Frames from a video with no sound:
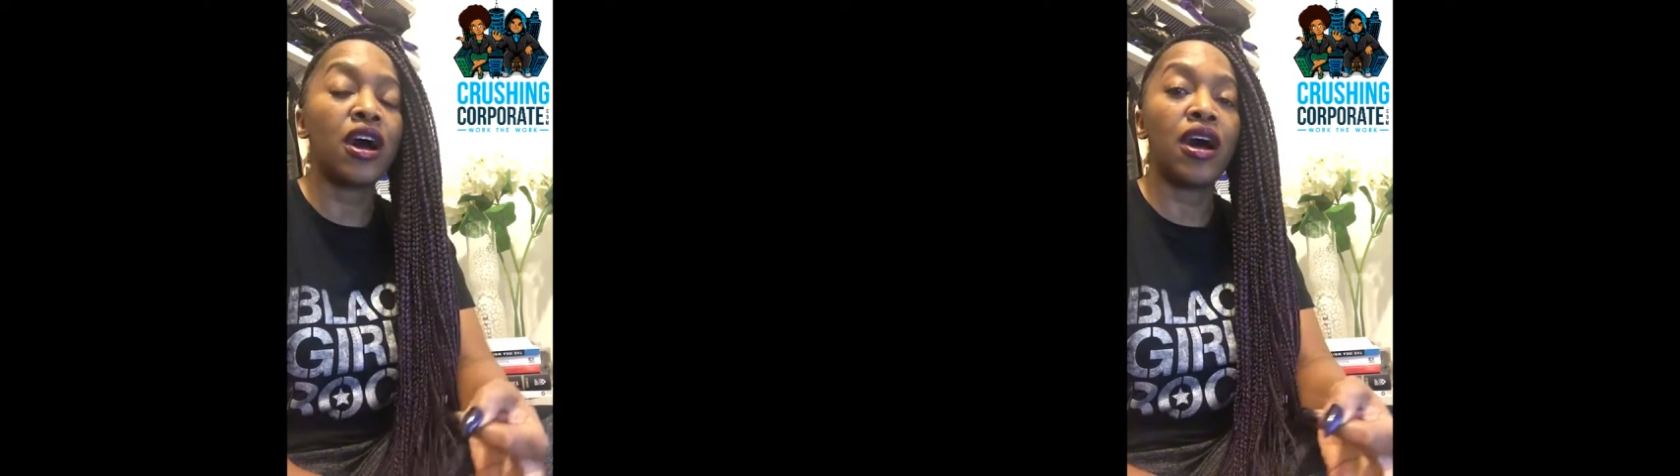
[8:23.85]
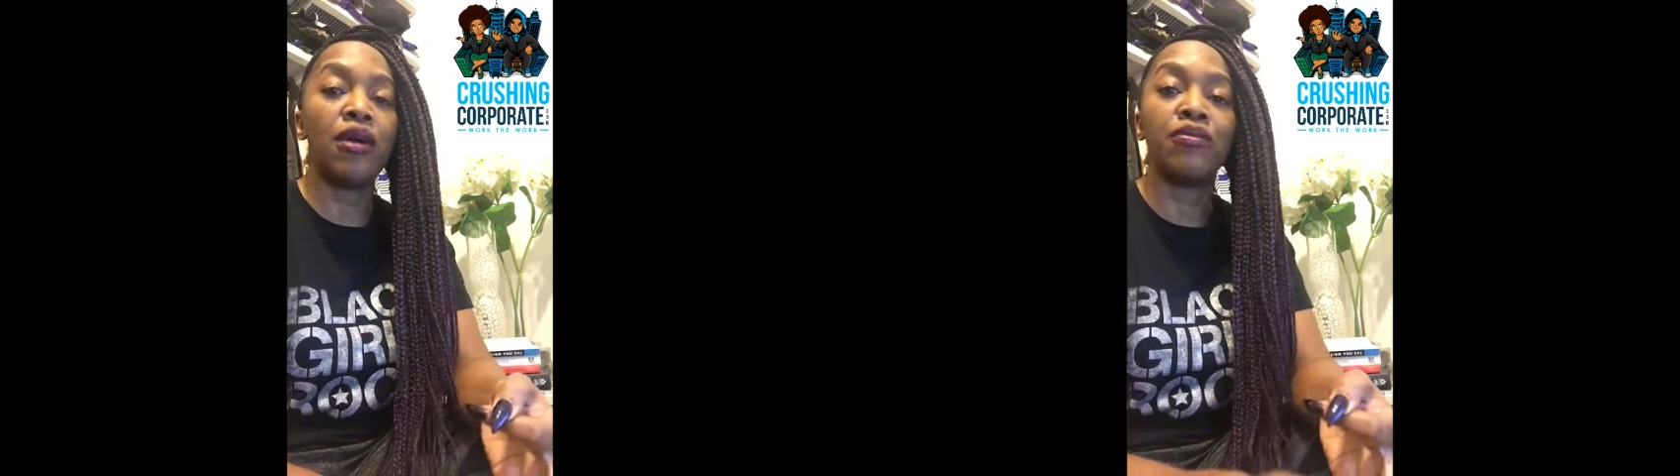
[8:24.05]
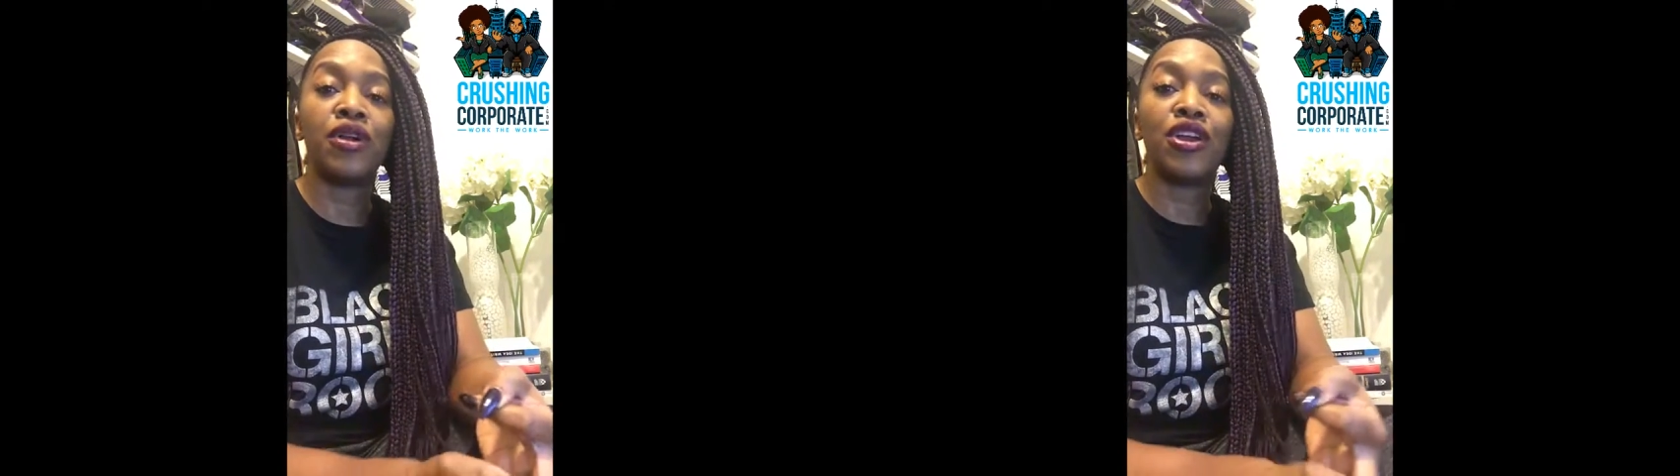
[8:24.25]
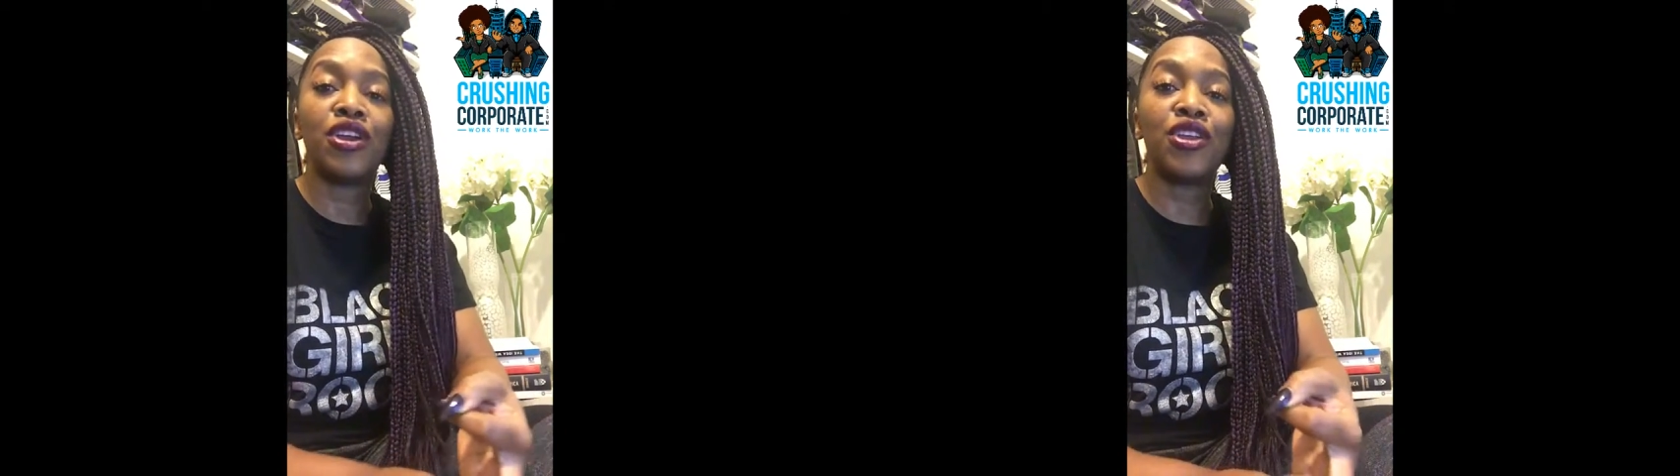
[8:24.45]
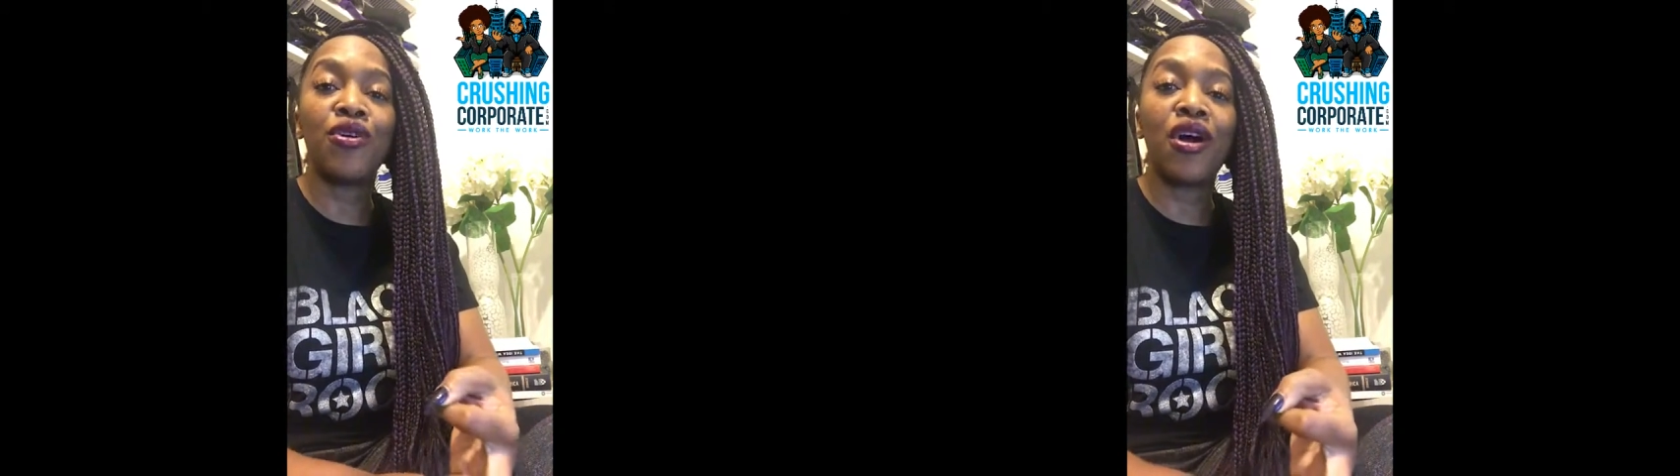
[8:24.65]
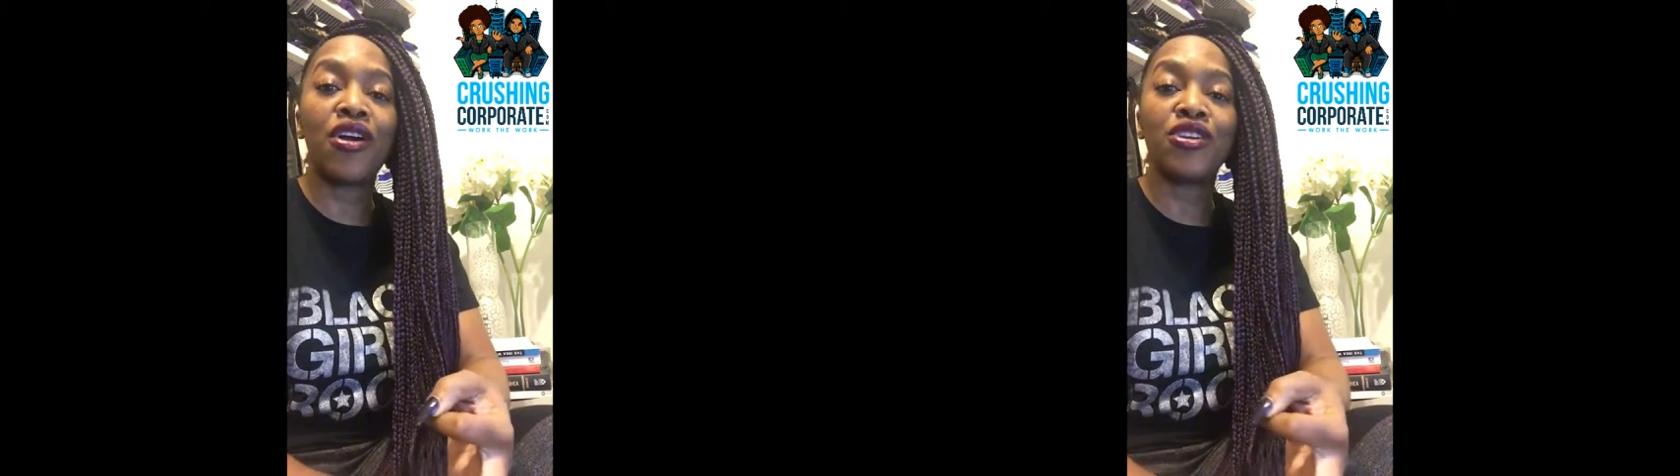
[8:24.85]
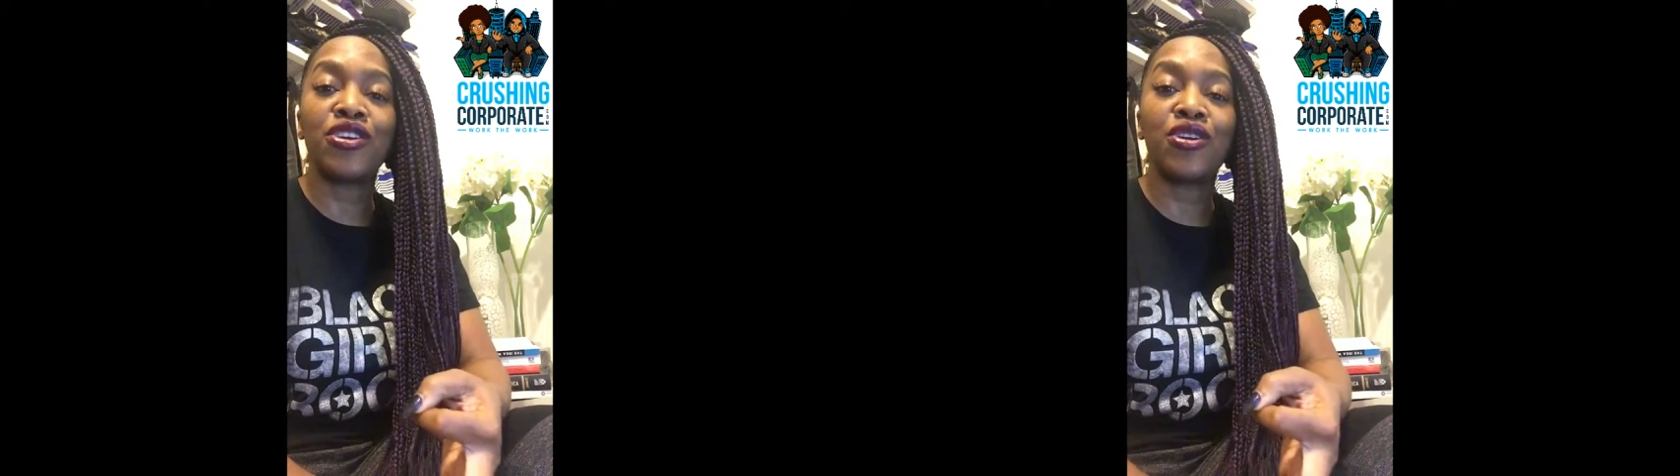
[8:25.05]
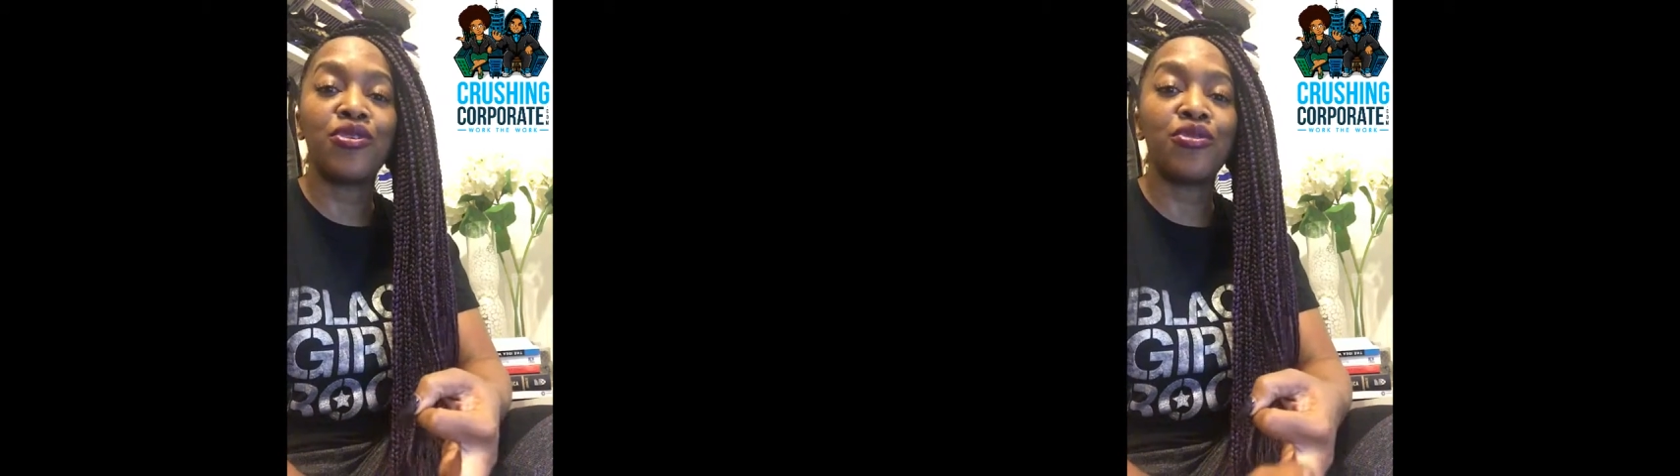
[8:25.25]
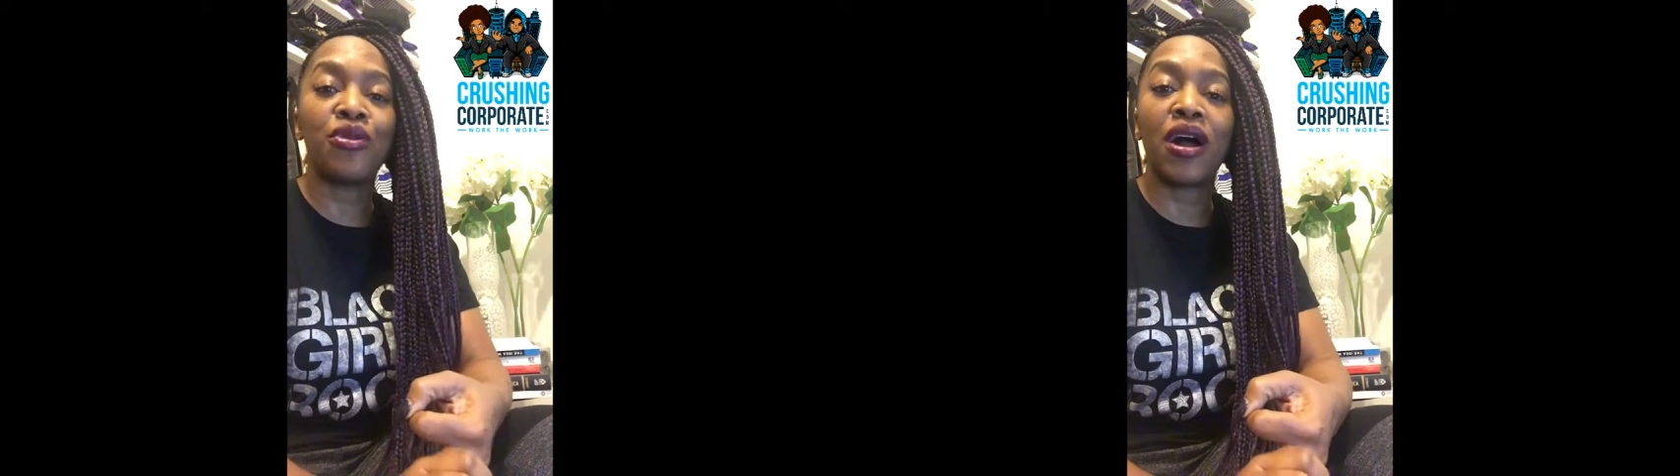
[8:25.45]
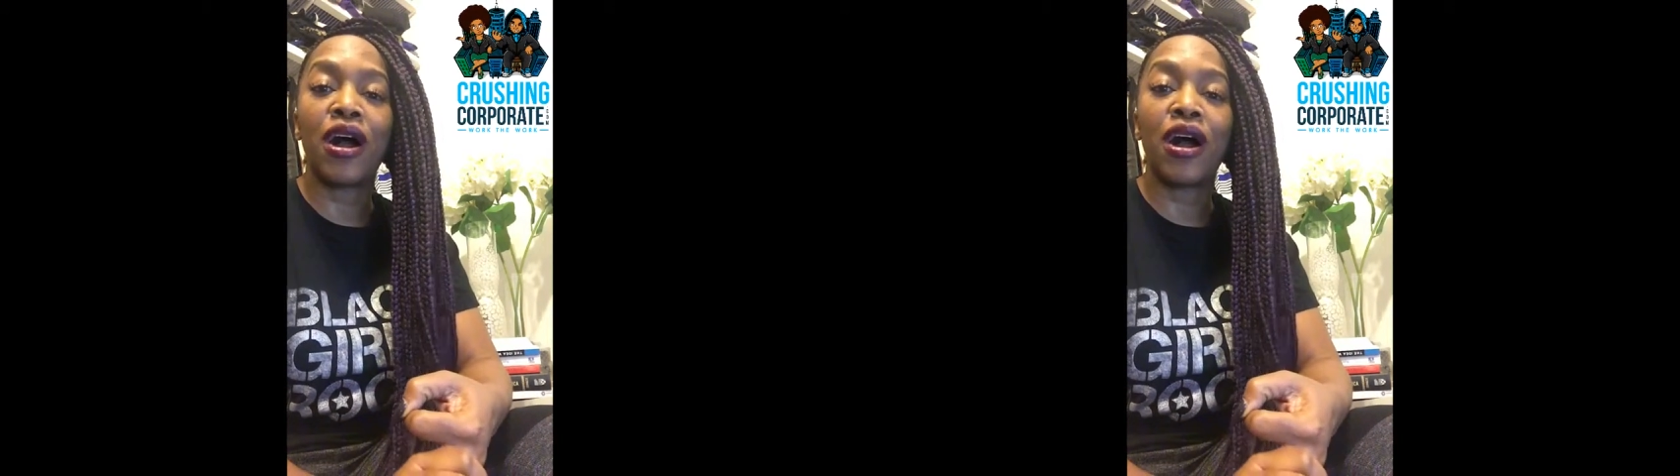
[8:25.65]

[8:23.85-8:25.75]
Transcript: Are you